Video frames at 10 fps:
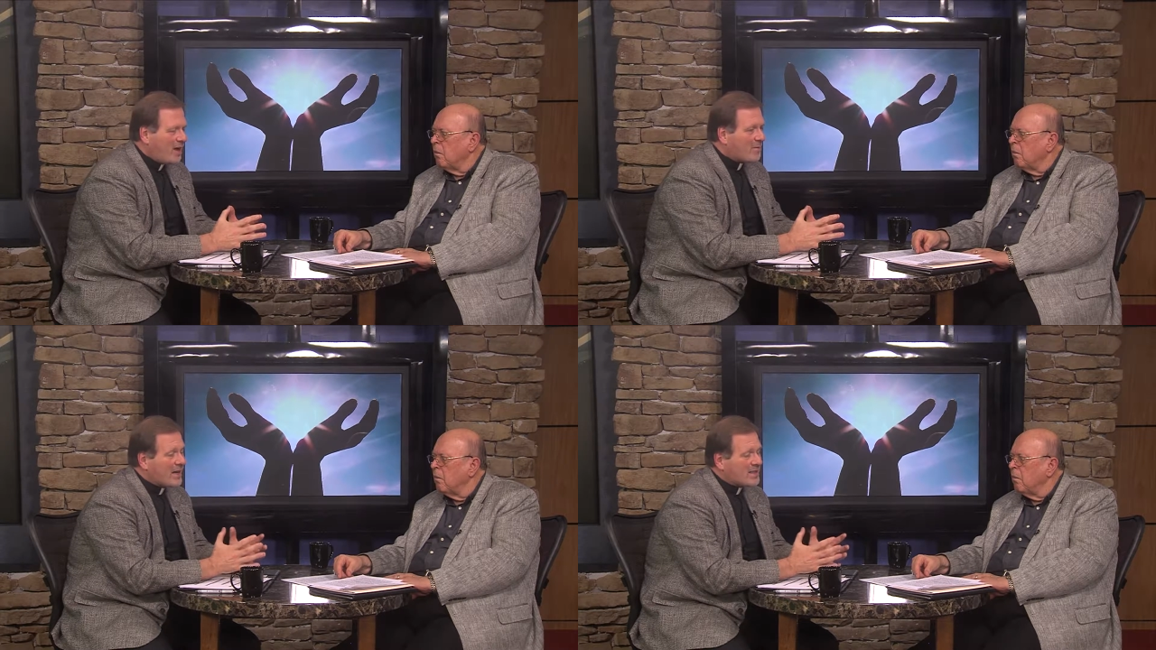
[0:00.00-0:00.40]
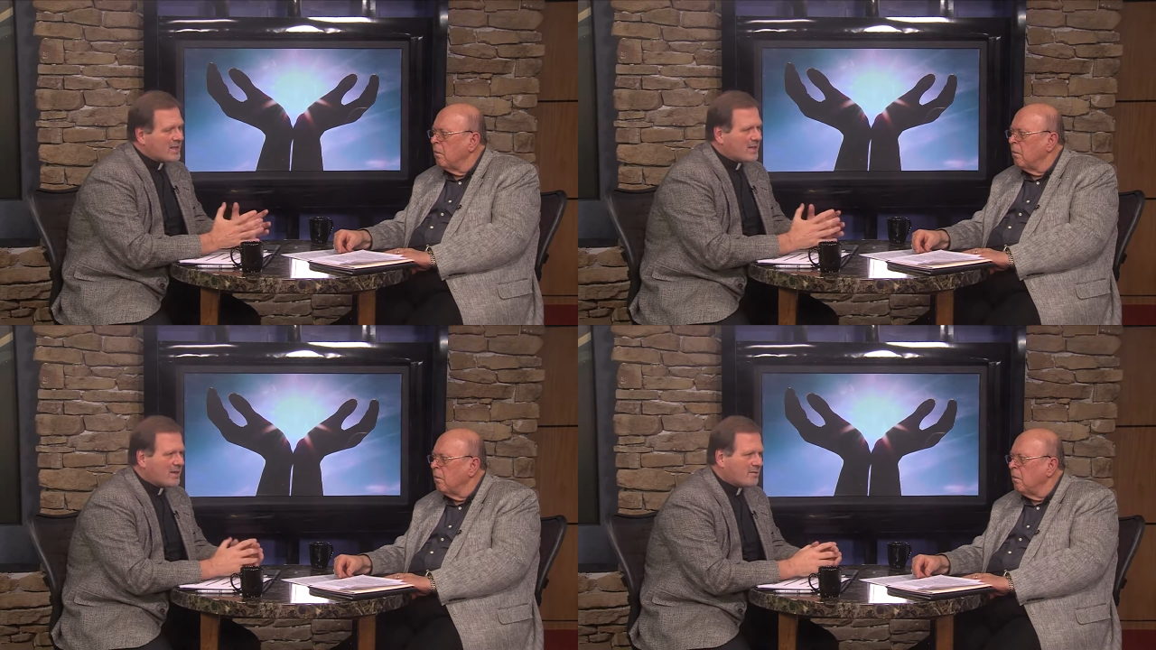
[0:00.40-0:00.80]
Speaker 1: I mean, I
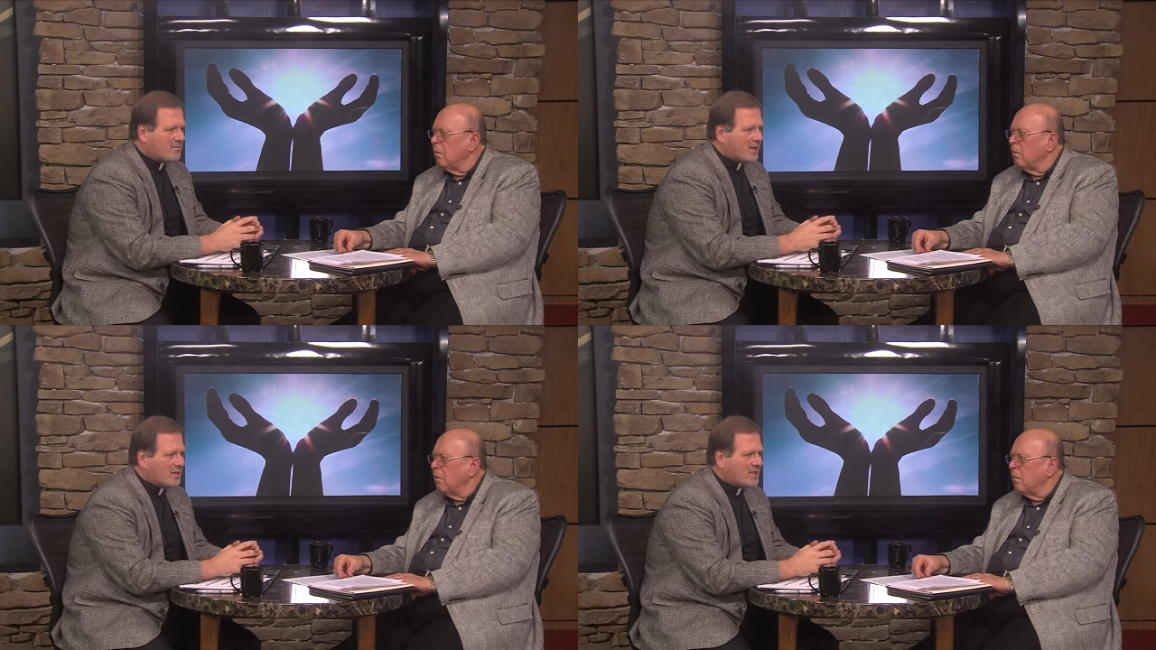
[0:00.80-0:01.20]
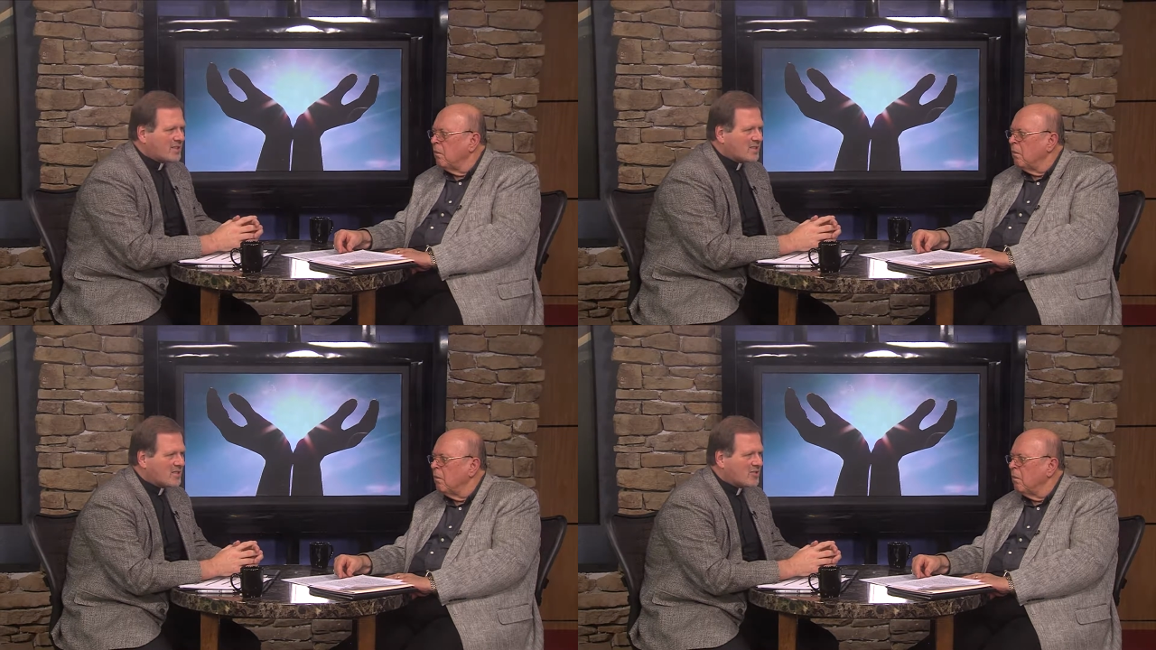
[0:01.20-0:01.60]
guess I, I, I,
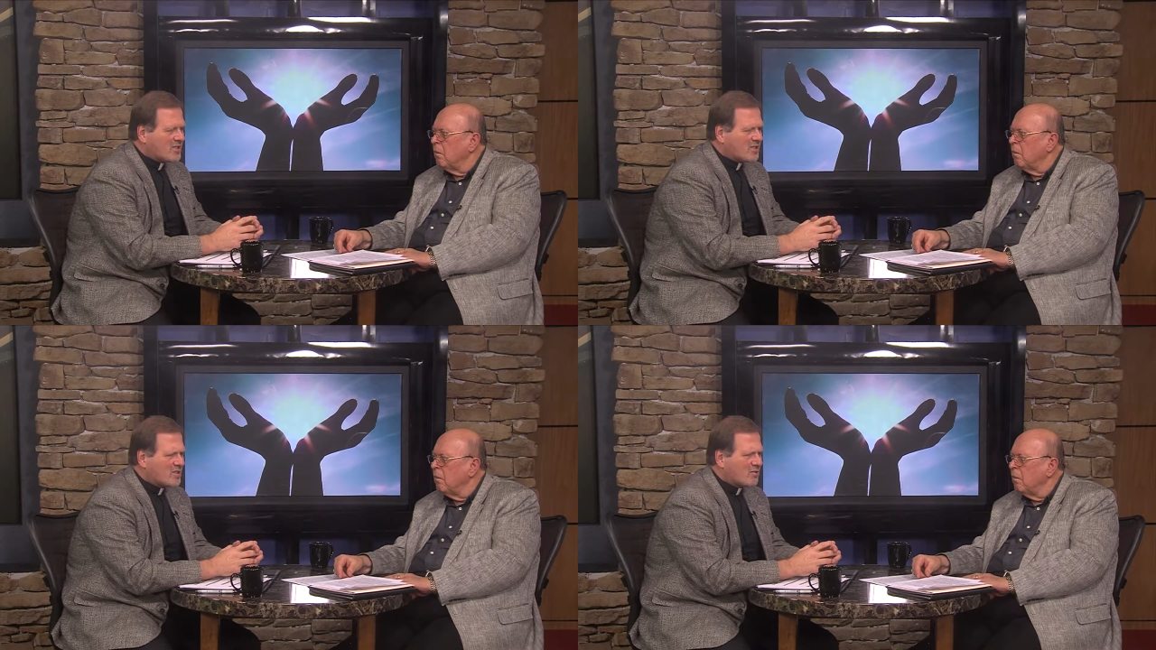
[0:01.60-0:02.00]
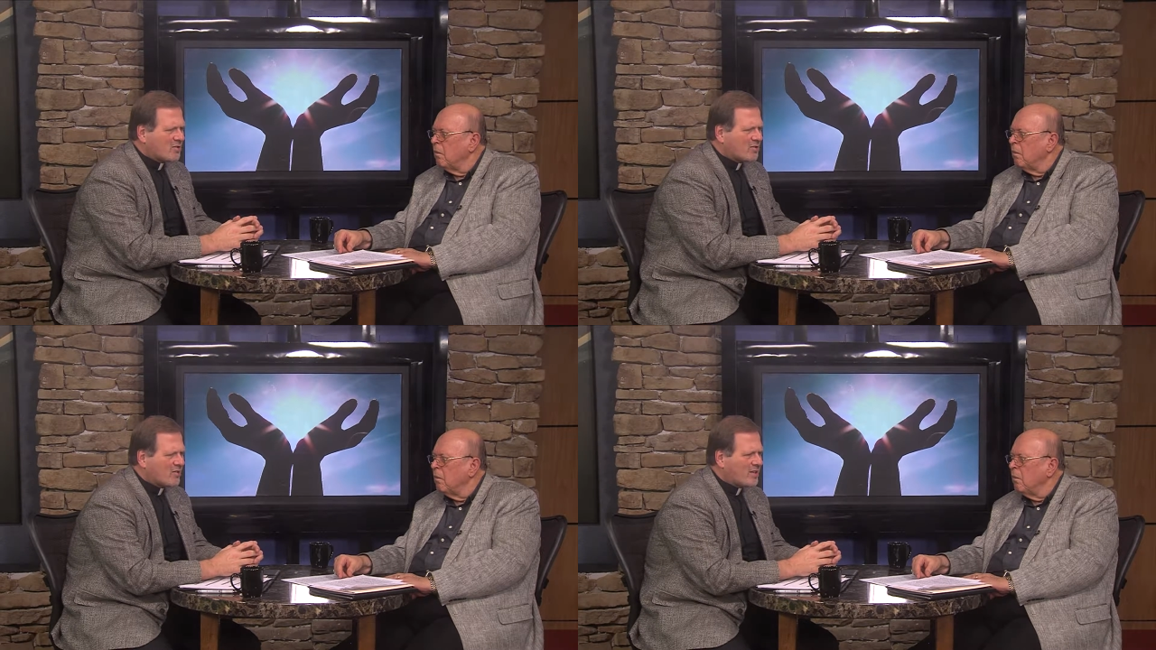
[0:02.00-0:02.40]
guess this is just its own
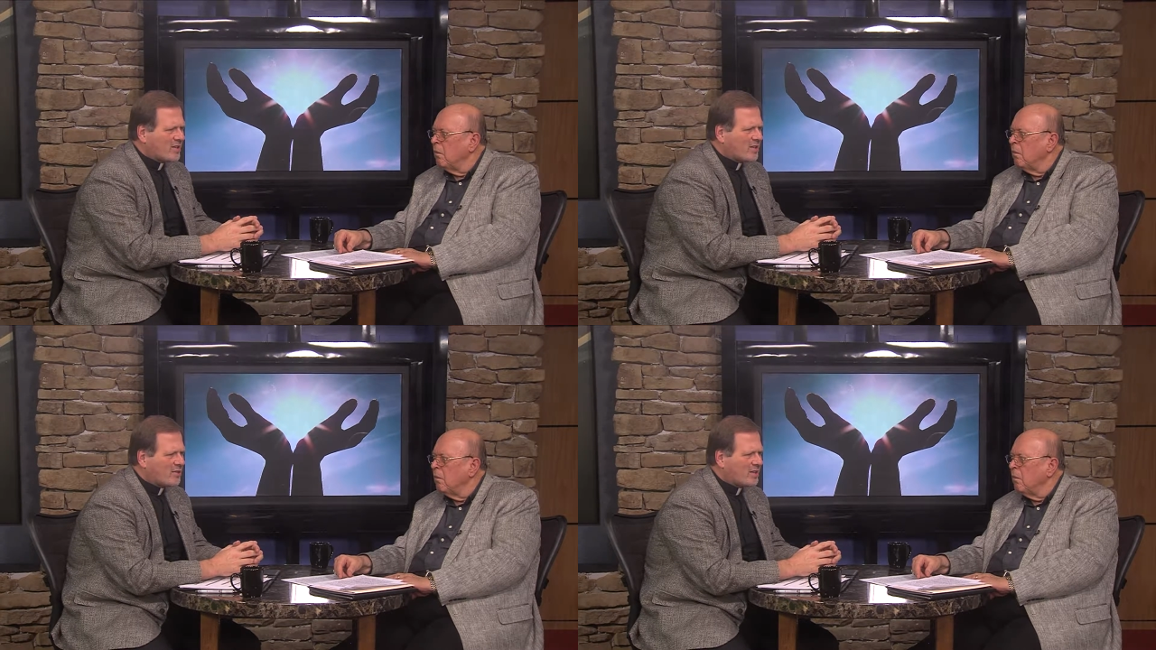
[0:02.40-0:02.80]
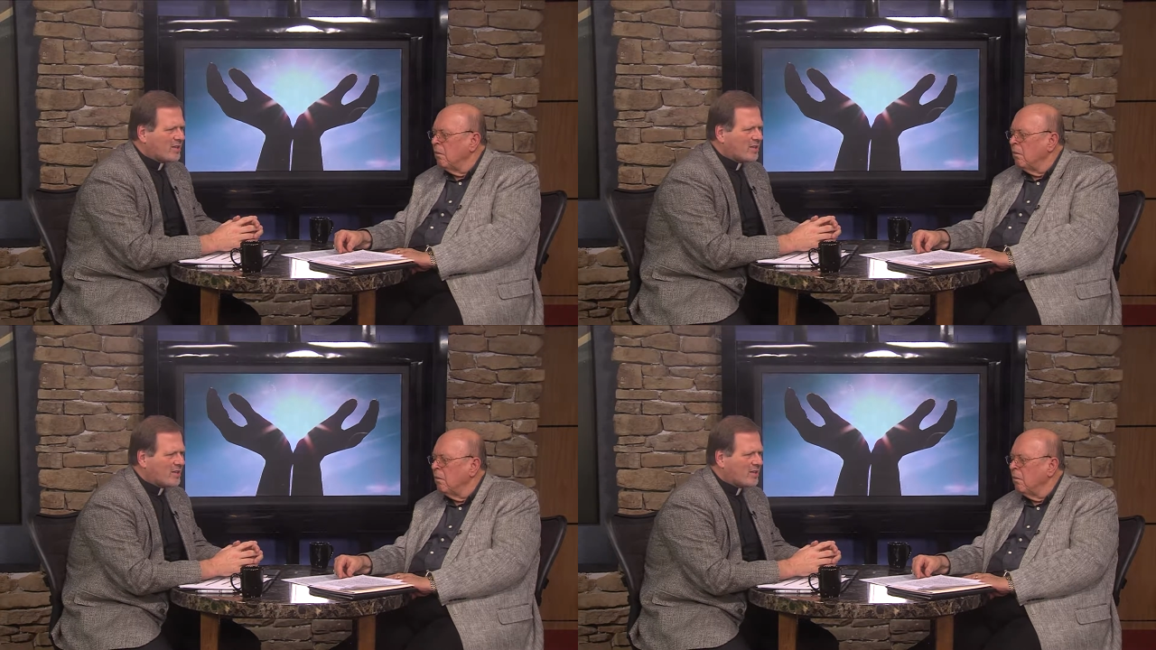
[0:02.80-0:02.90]
little thing, you know.